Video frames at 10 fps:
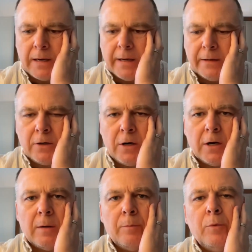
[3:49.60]
I had
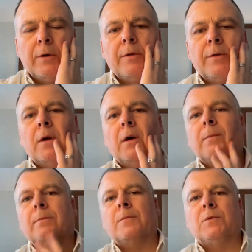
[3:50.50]
caught up with
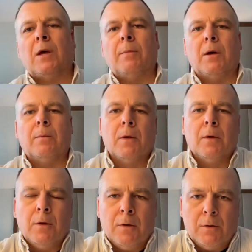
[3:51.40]
Seba,
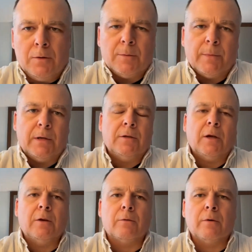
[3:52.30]
who's the
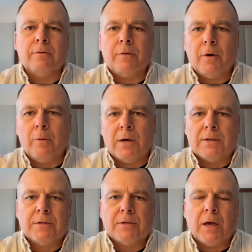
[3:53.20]
maintainer of OWASP
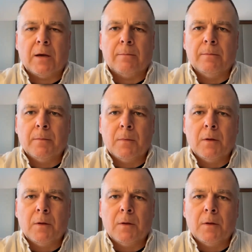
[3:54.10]
SAM.